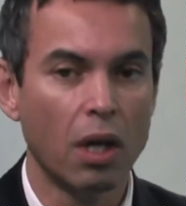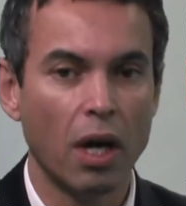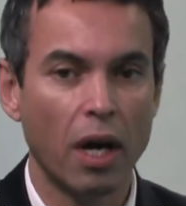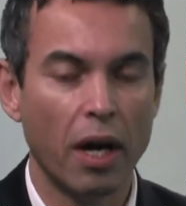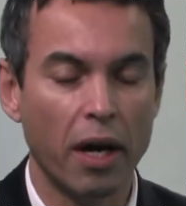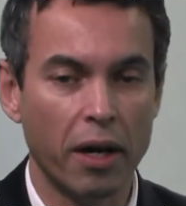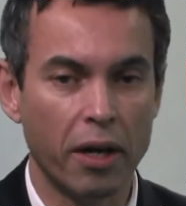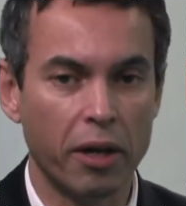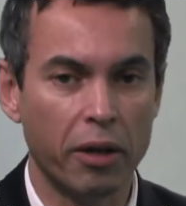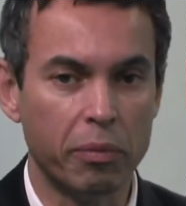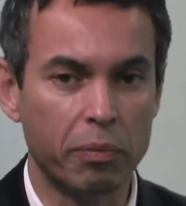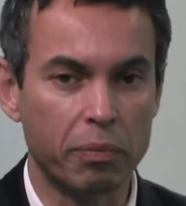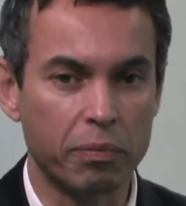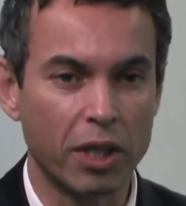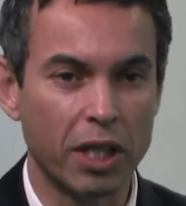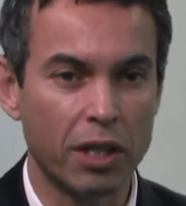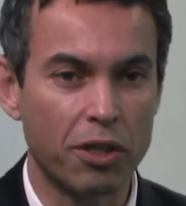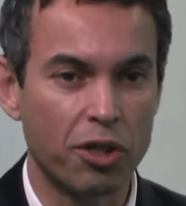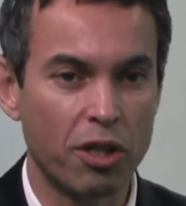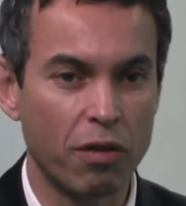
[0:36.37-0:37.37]

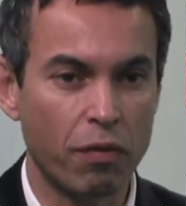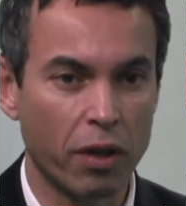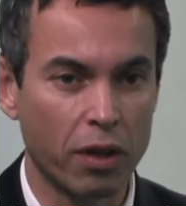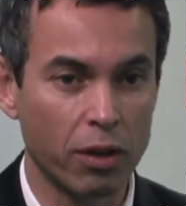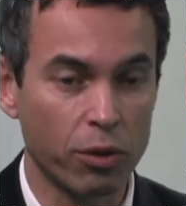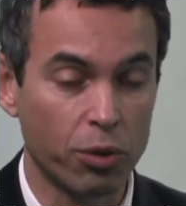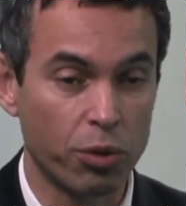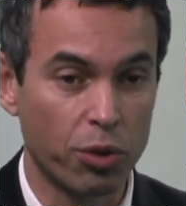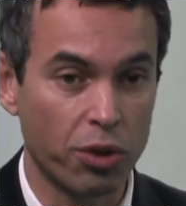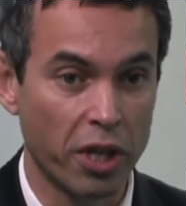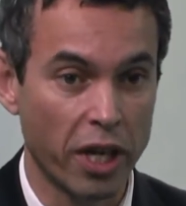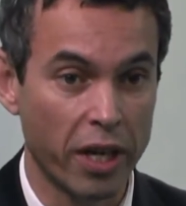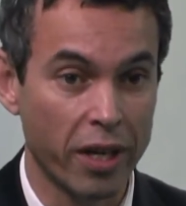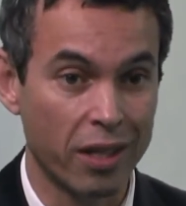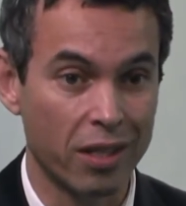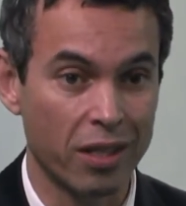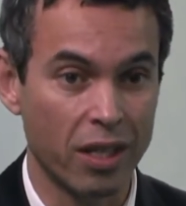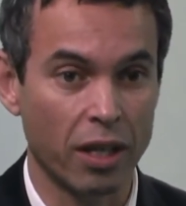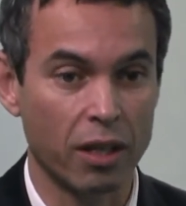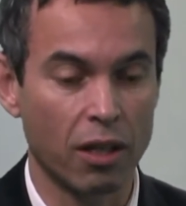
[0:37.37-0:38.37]
It's difficult to say
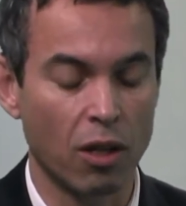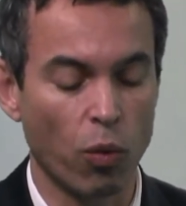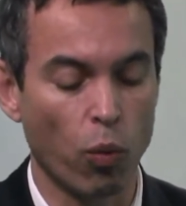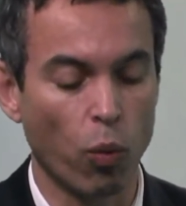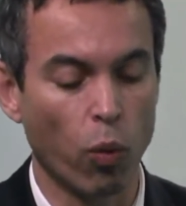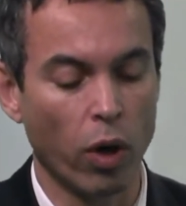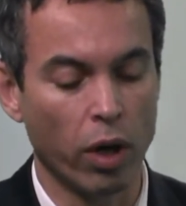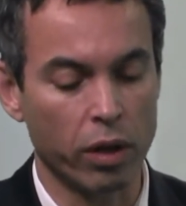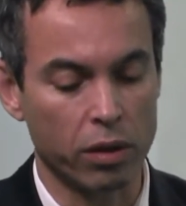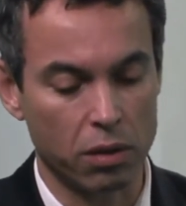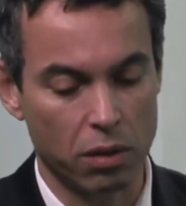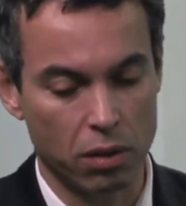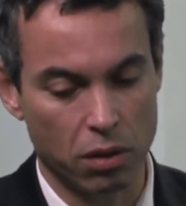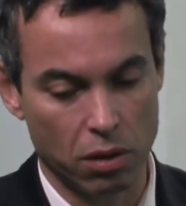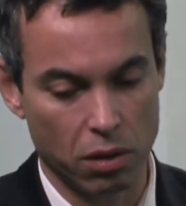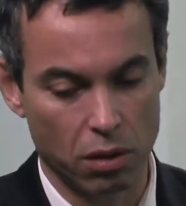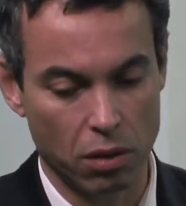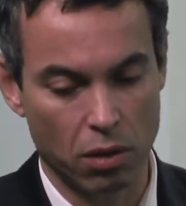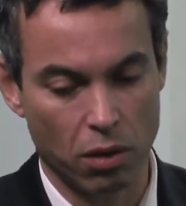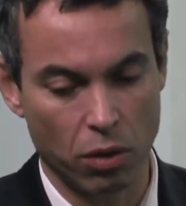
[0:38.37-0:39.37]
exactly what
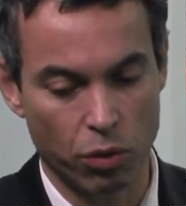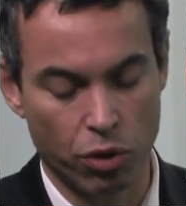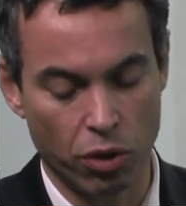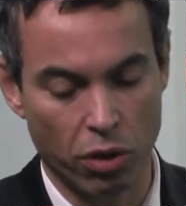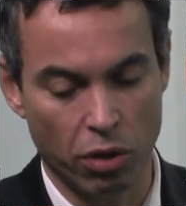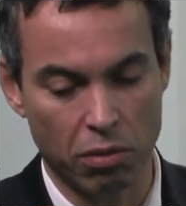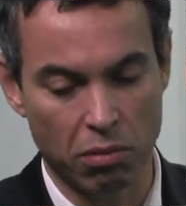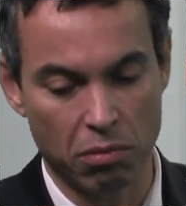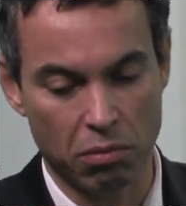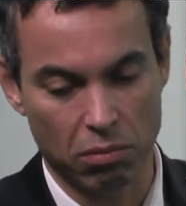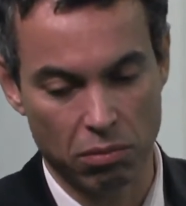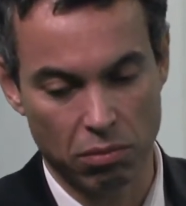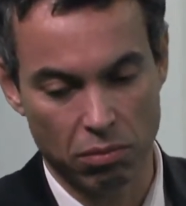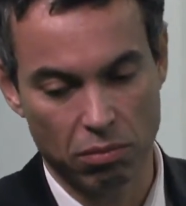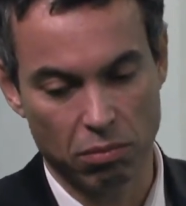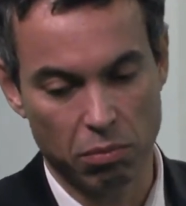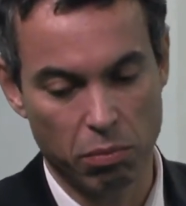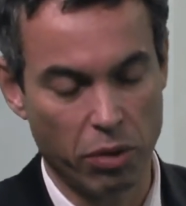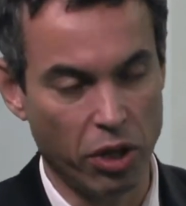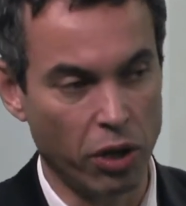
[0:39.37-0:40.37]
goes on
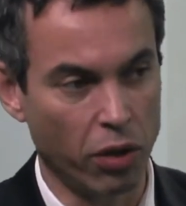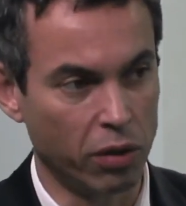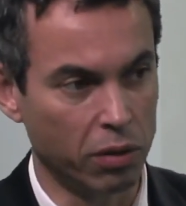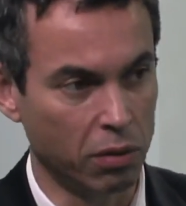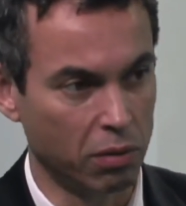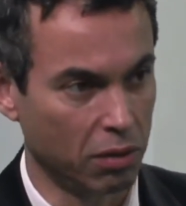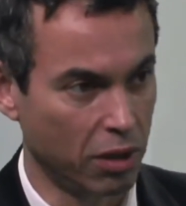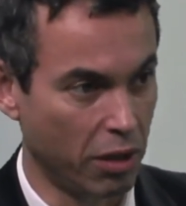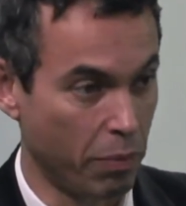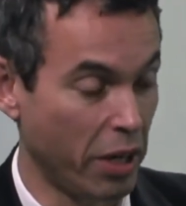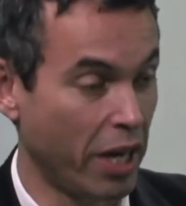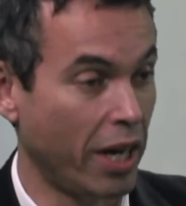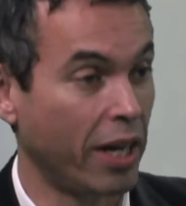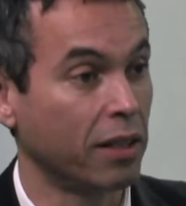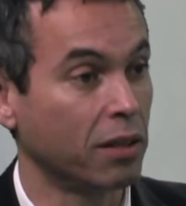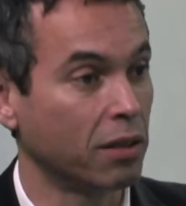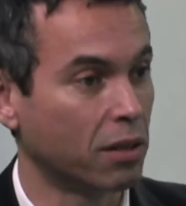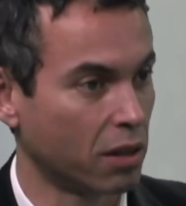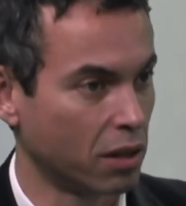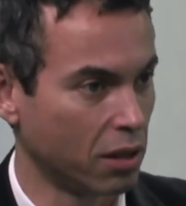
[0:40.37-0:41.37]

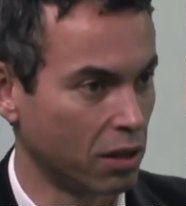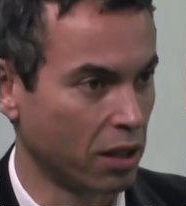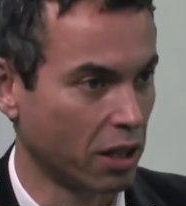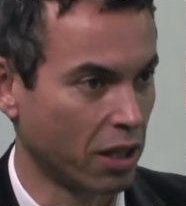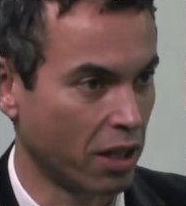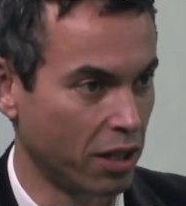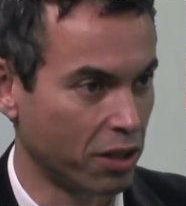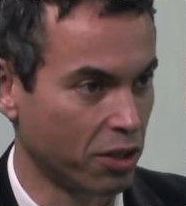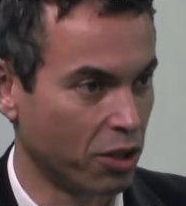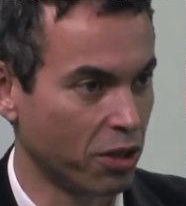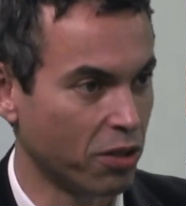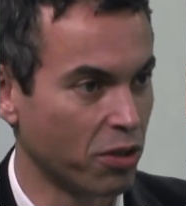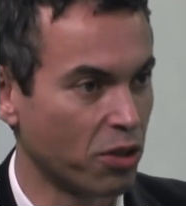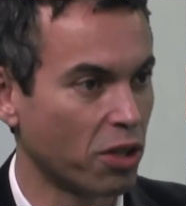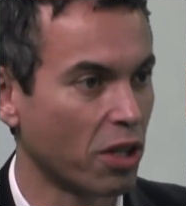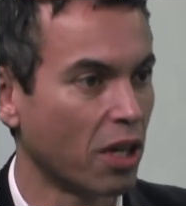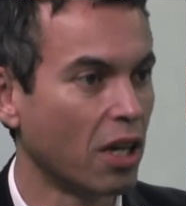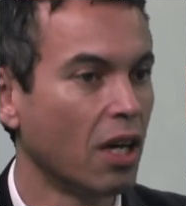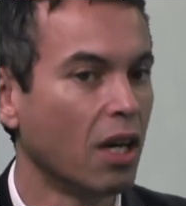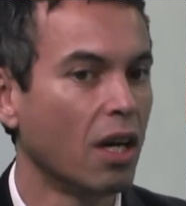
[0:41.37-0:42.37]
behind the curtains,
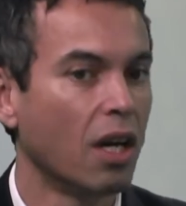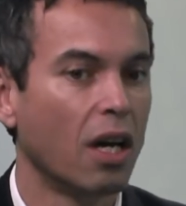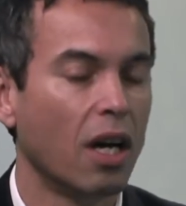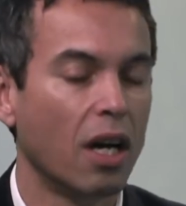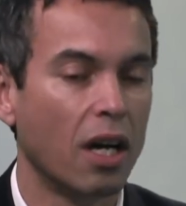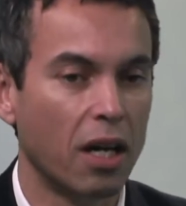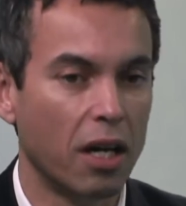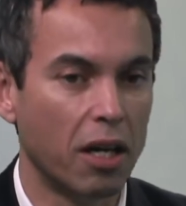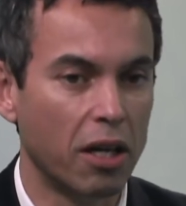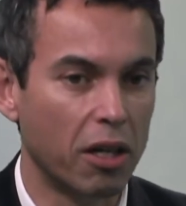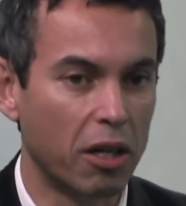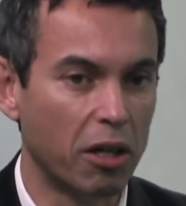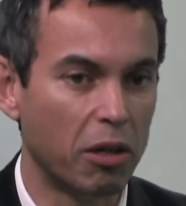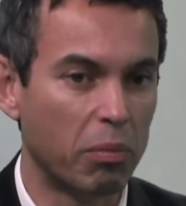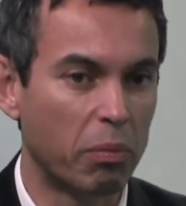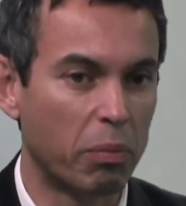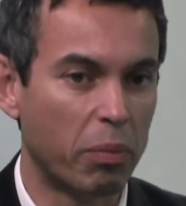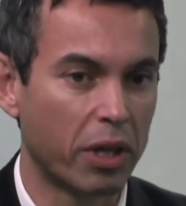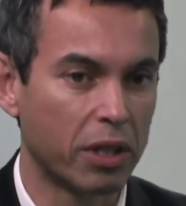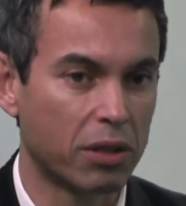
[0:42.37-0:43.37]

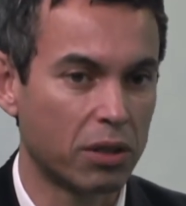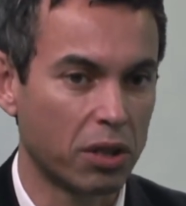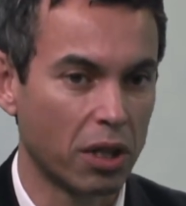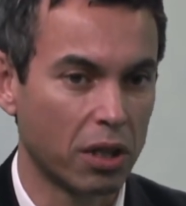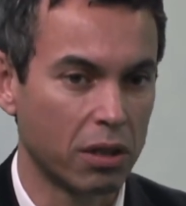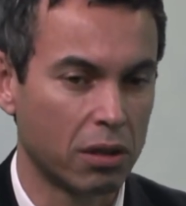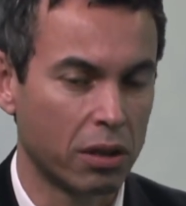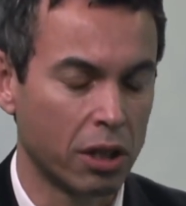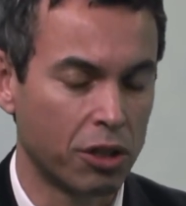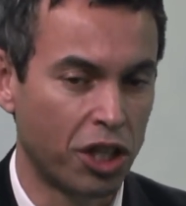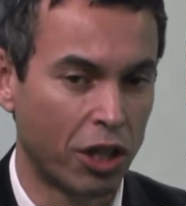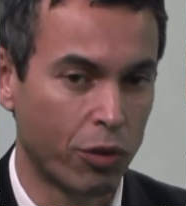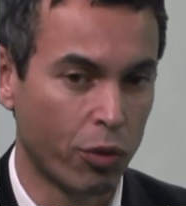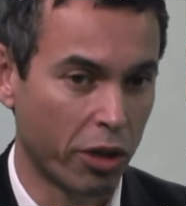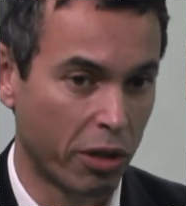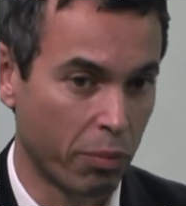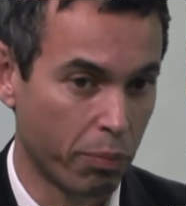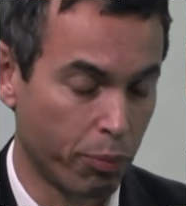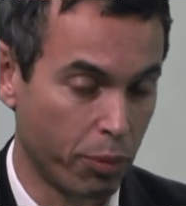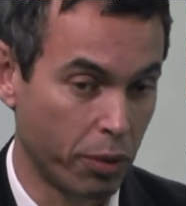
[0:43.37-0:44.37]
but the
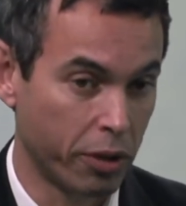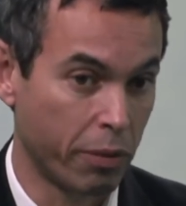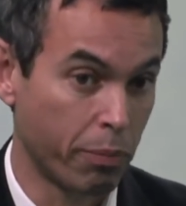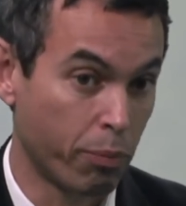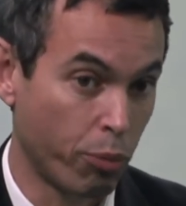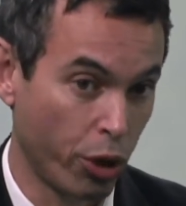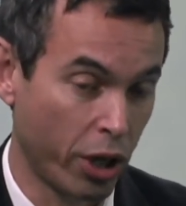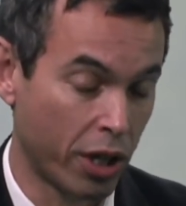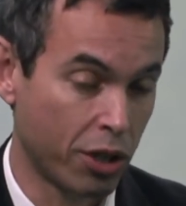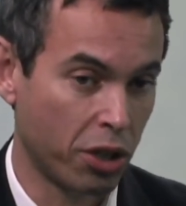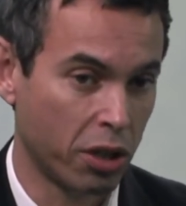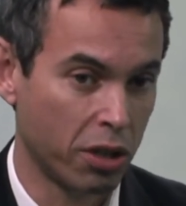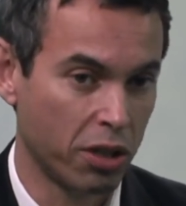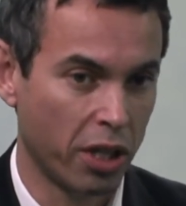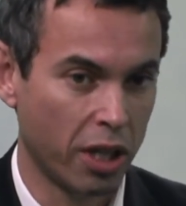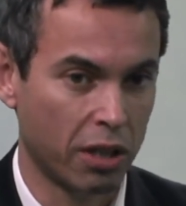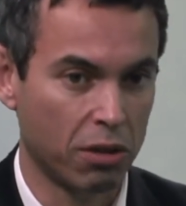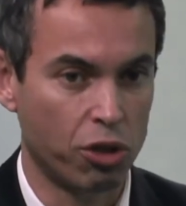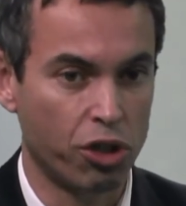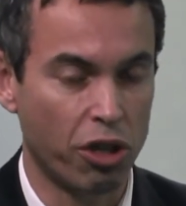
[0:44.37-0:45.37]
general impression is
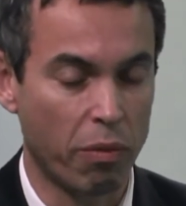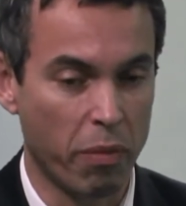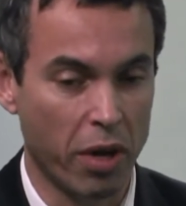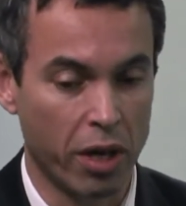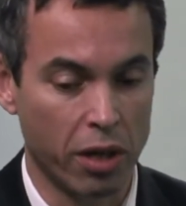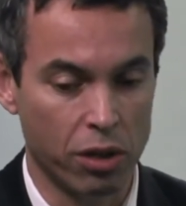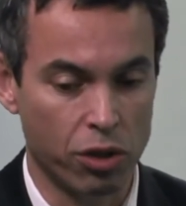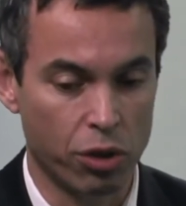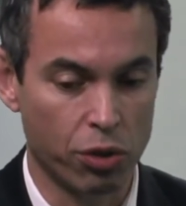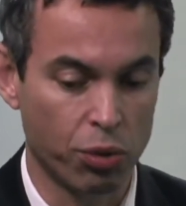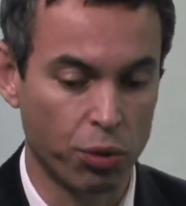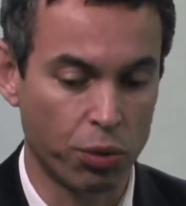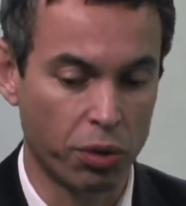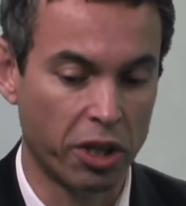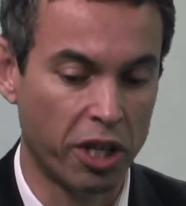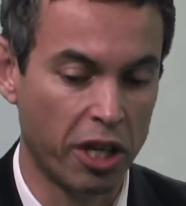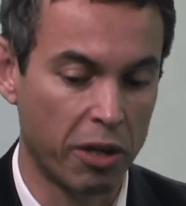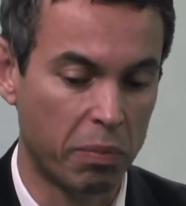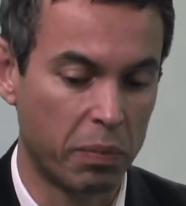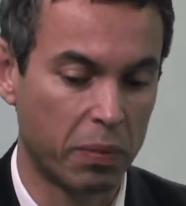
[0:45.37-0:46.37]
that she managed to
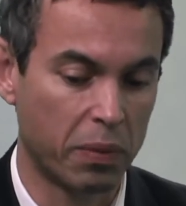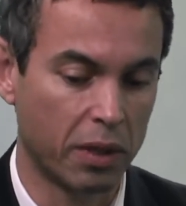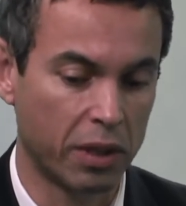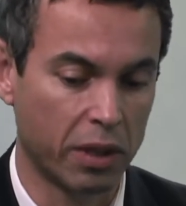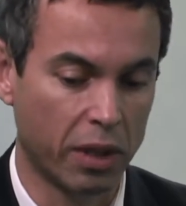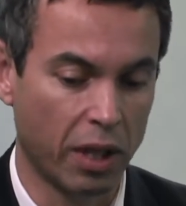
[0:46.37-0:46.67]
keep at